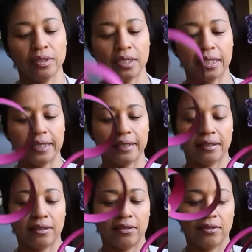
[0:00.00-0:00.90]
like
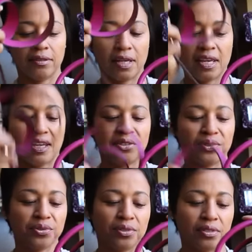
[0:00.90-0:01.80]

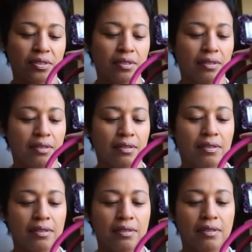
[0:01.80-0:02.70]
handles
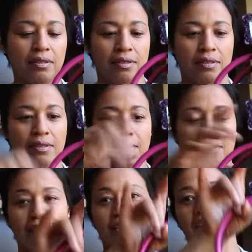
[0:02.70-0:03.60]

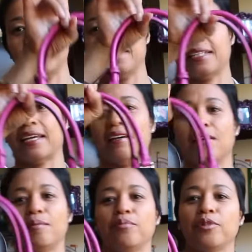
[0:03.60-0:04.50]
that stay
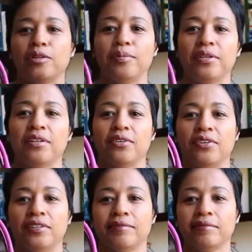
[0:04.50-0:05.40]
up when you put it
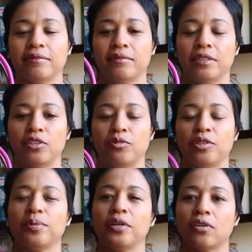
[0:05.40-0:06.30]
on. When
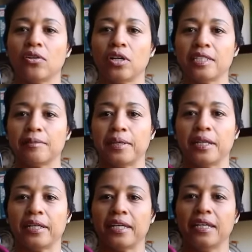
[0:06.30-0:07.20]
you put it
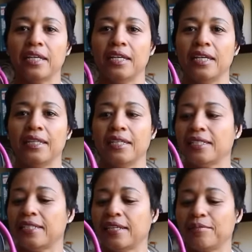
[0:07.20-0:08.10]
crossbody and they
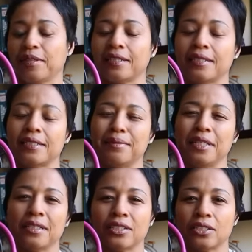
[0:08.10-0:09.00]
stay up like this, to
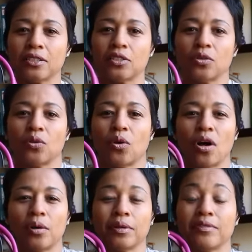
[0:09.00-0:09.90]
me, it just looks a little
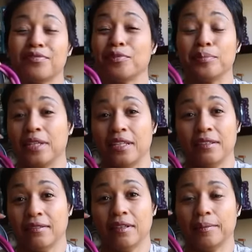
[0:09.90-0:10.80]
awkward for me.